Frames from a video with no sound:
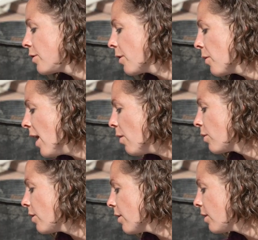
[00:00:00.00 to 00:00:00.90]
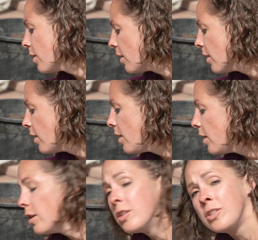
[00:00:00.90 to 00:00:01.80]
to grow outward.
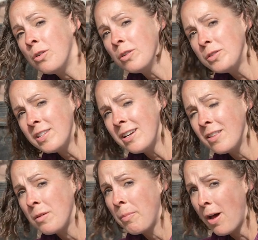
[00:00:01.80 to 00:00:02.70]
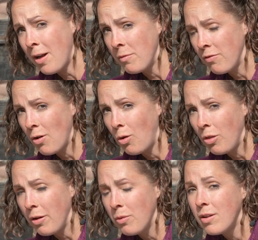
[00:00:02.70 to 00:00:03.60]
Don't loosen it at the bottom of the hole
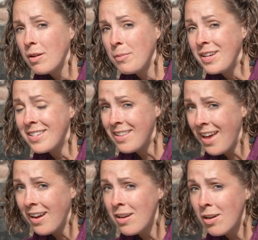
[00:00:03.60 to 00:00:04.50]
though, because that can